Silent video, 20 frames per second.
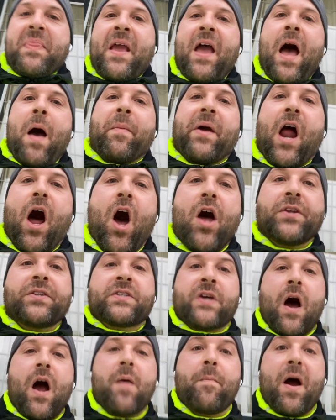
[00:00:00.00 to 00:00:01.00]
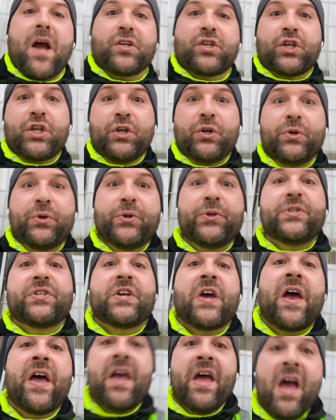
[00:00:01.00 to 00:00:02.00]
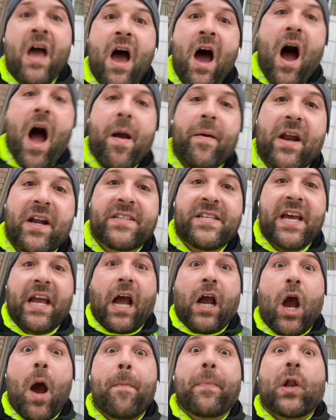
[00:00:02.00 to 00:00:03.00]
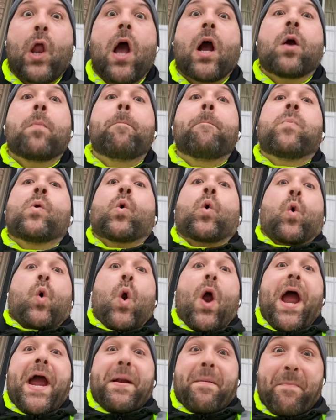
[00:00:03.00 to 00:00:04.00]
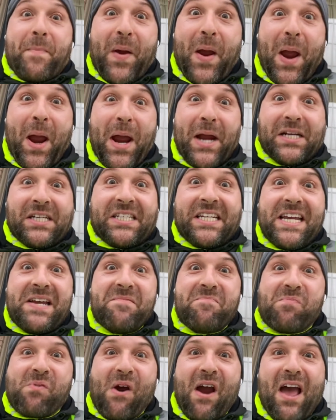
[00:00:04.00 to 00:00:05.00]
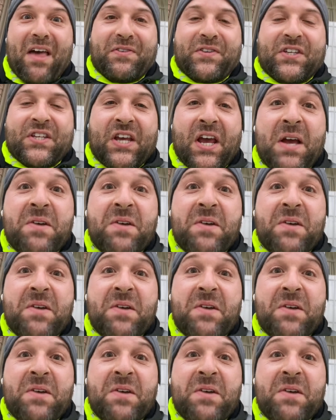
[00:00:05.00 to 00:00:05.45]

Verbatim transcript: I'm gonna untie my shoes I'm gonna take a couple of great big deep breaths